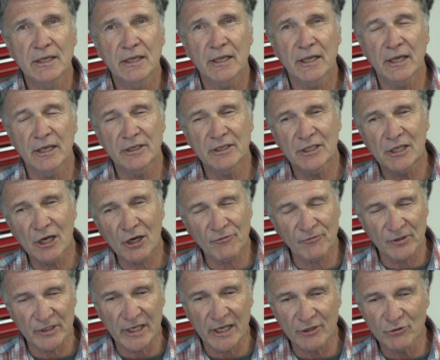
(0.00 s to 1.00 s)
and
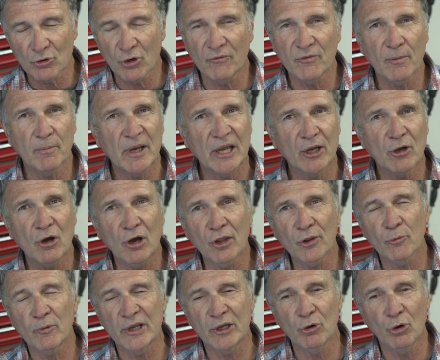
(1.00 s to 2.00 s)
carefully I drove the bike all
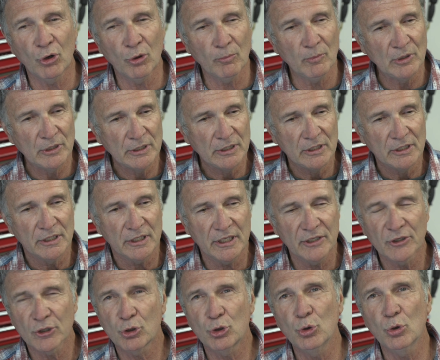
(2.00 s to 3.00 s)
the way home
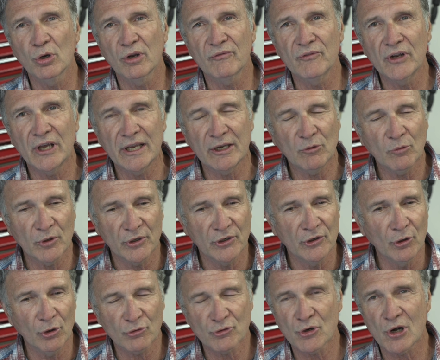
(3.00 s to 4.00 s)
in the cool of night with
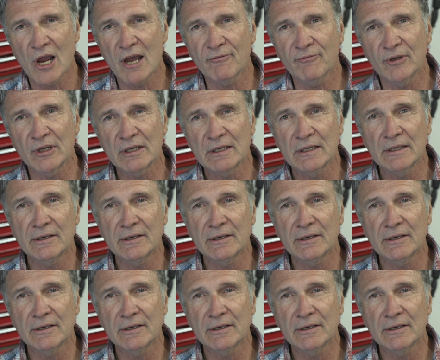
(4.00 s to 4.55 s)
no traffic.